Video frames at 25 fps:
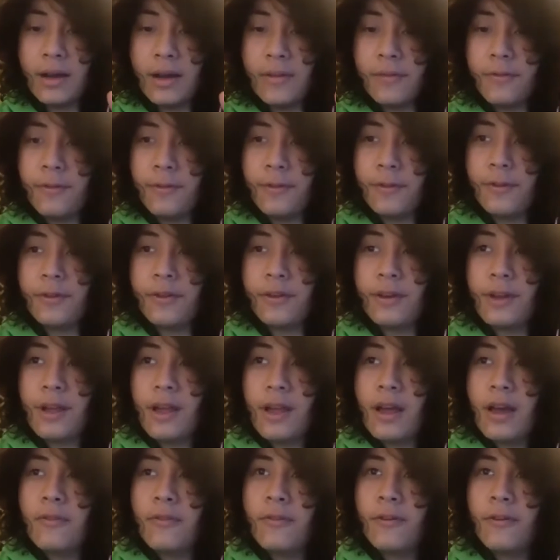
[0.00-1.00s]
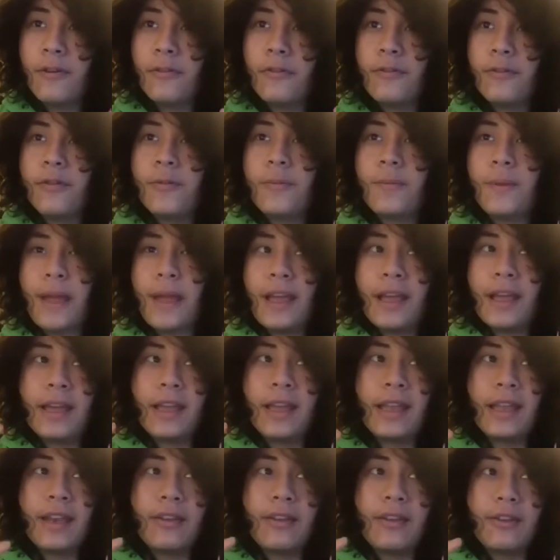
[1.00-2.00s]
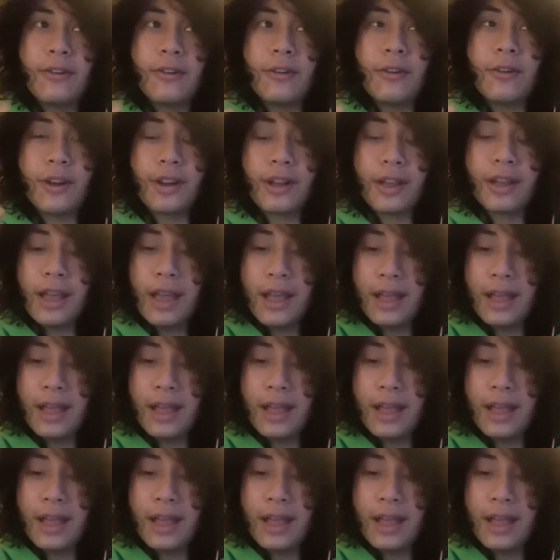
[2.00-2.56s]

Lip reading: food for a food bank in New York.